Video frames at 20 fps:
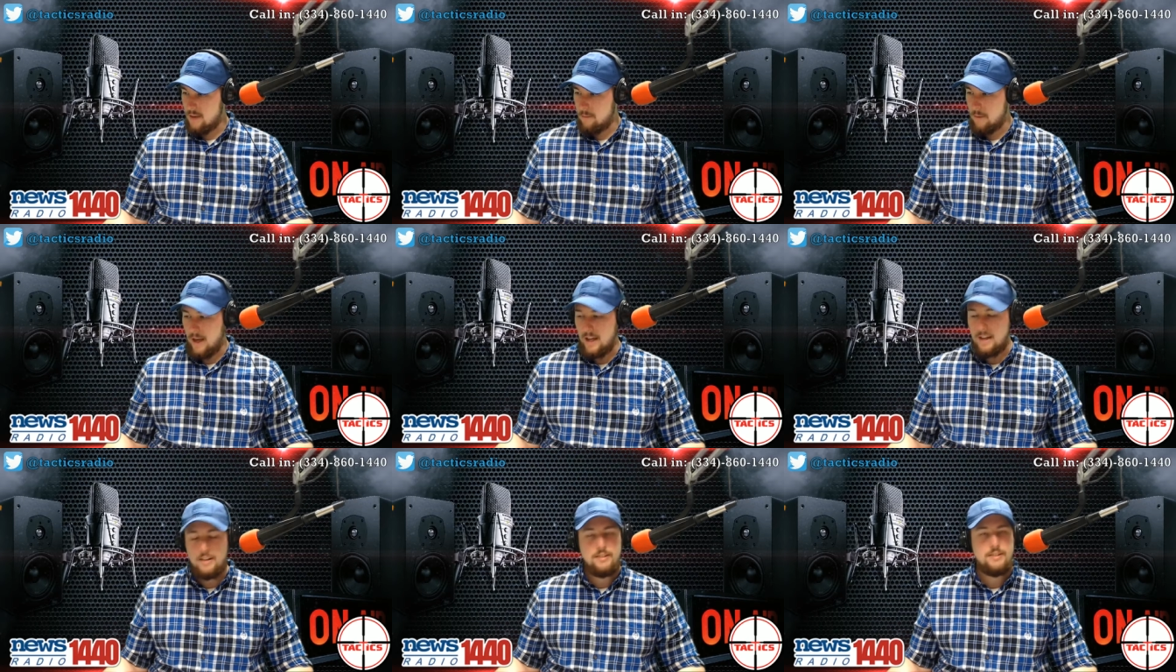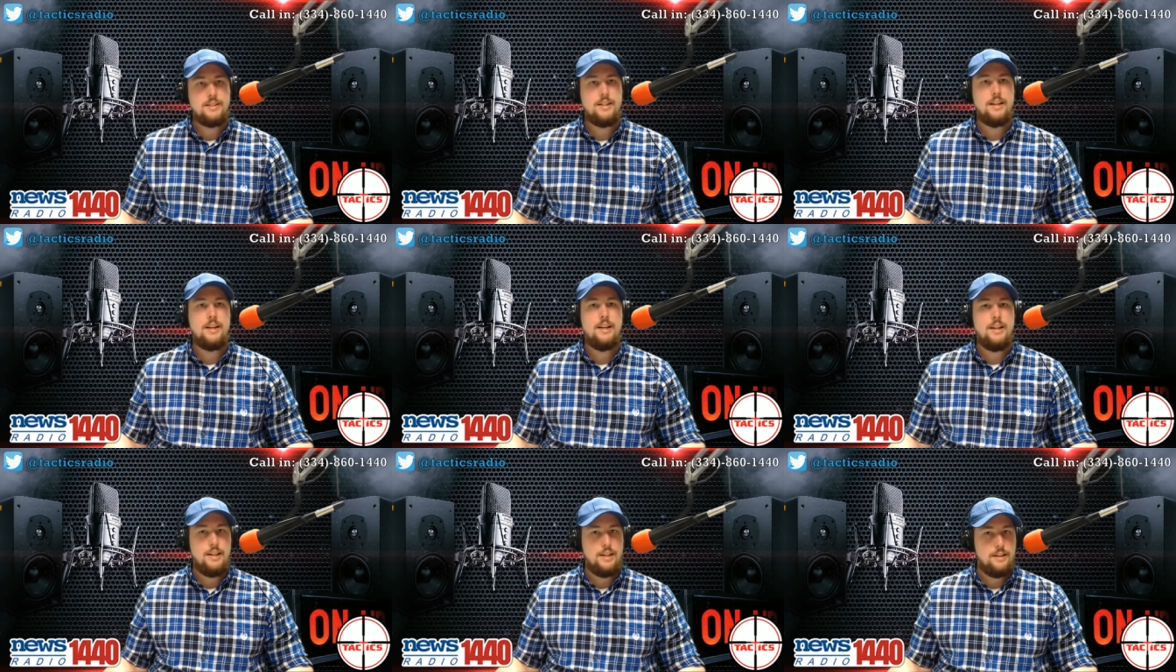
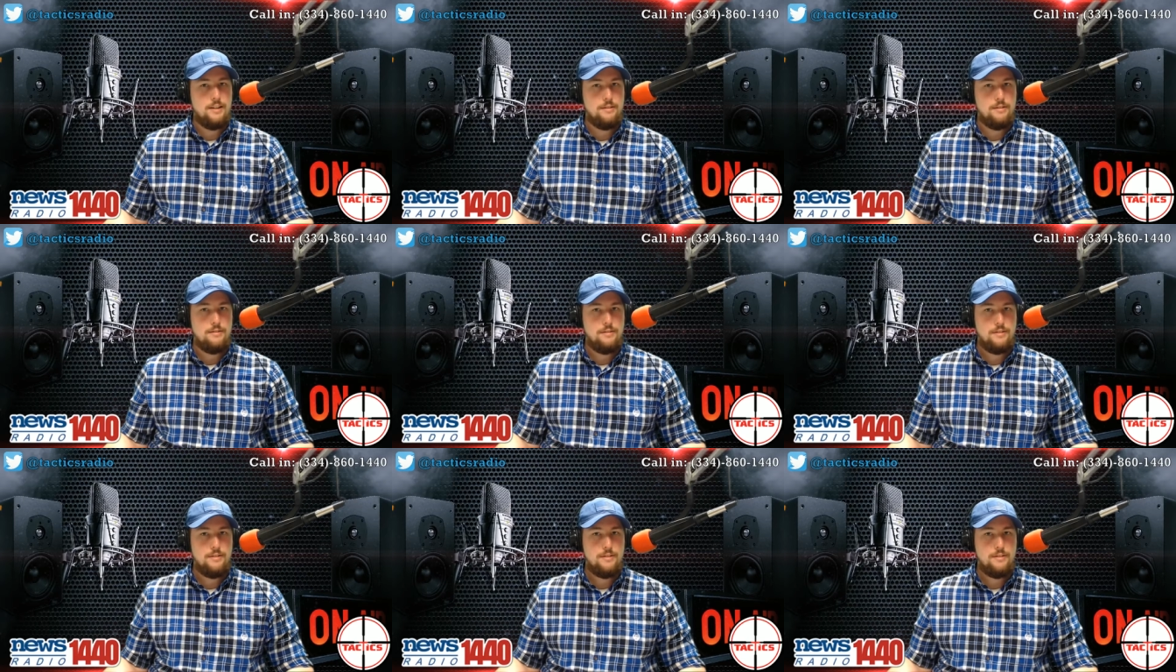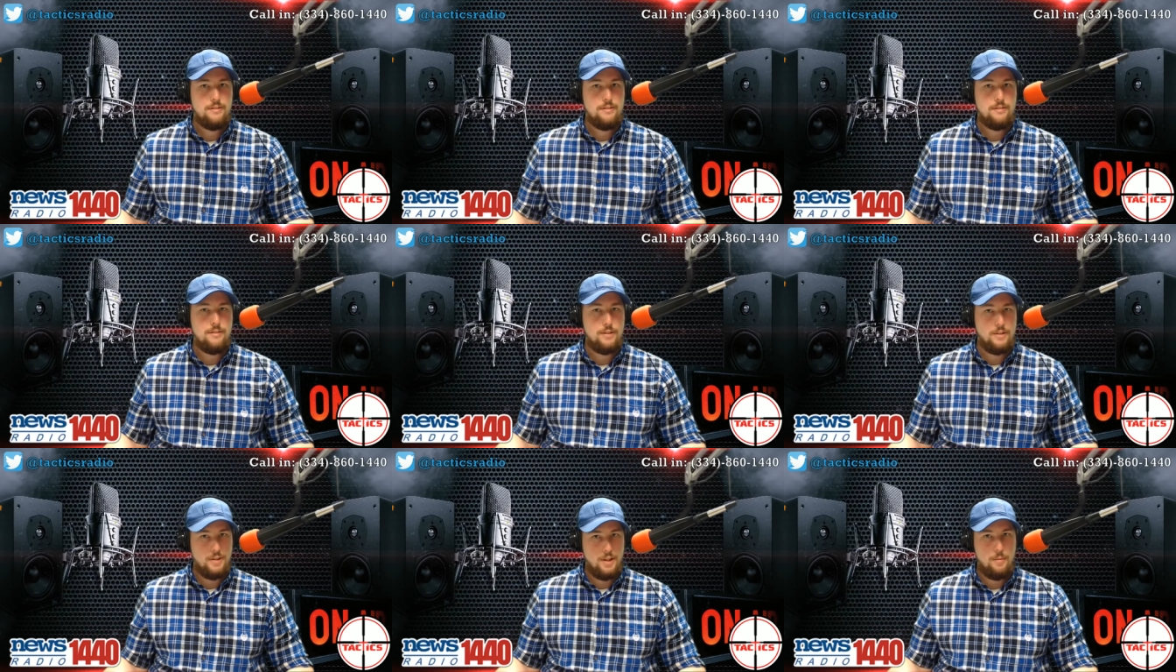Palestinian
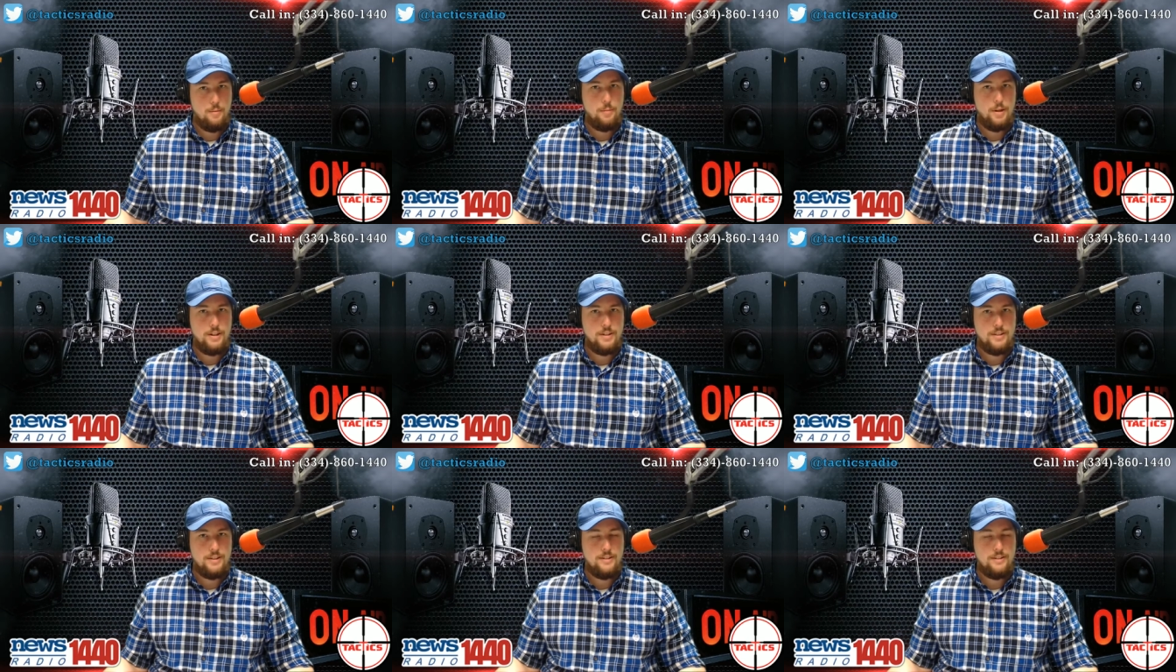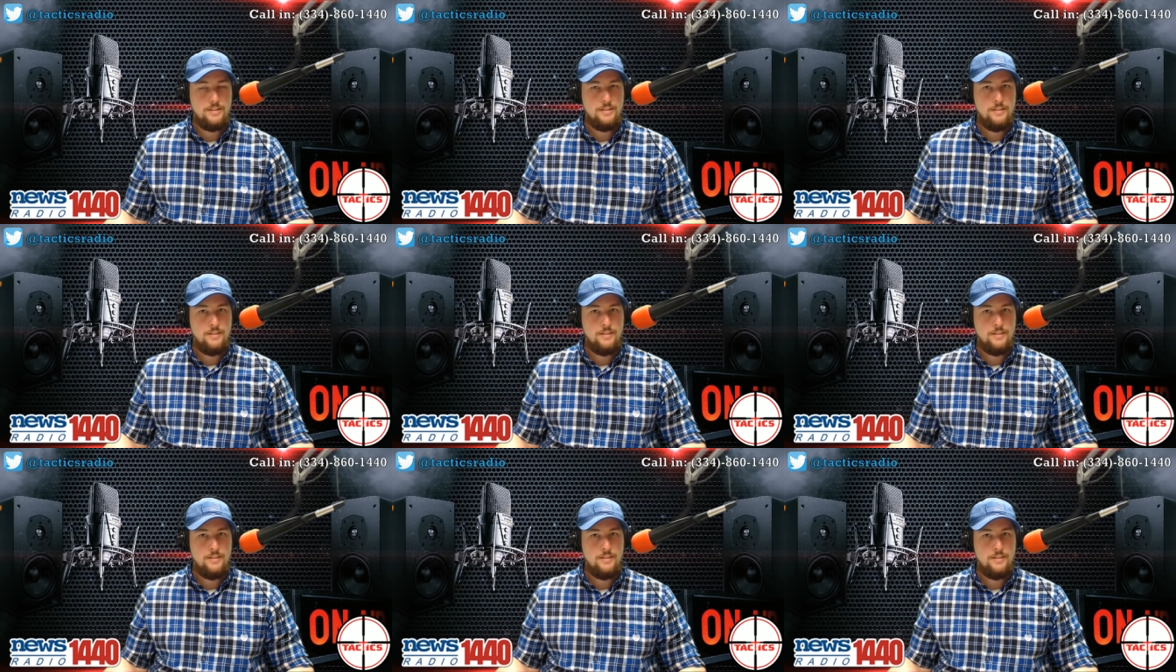for some reason.